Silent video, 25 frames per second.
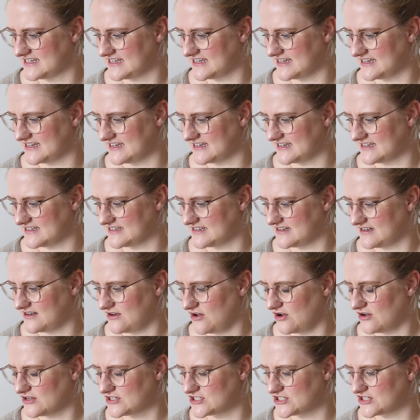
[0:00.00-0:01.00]

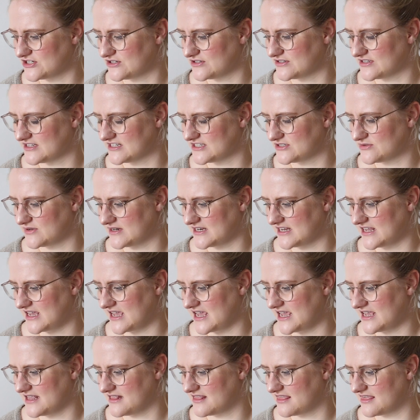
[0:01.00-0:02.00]
launch on the
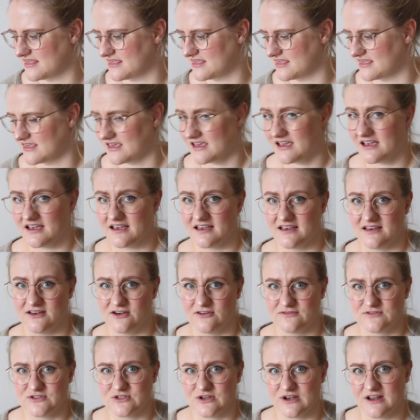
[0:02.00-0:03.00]
28th
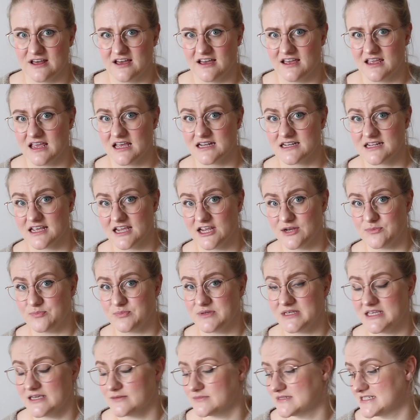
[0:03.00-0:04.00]
of July at 8
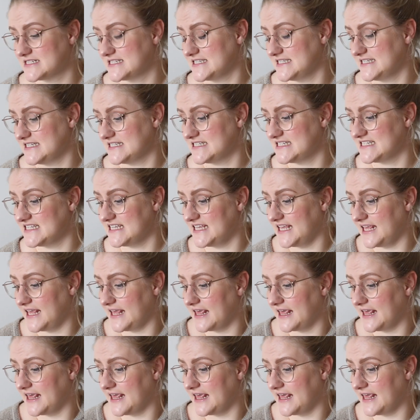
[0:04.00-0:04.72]
p.m. CET.